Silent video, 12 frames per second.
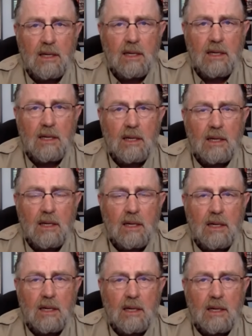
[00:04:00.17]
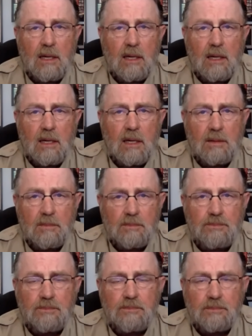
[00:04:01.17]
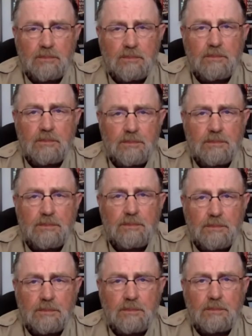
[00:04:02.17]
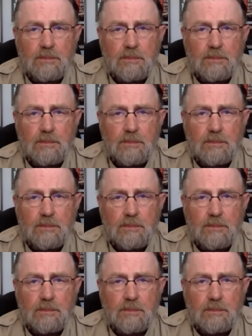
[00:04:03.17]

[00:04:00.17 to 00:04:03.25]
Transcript: This person isn't speaking.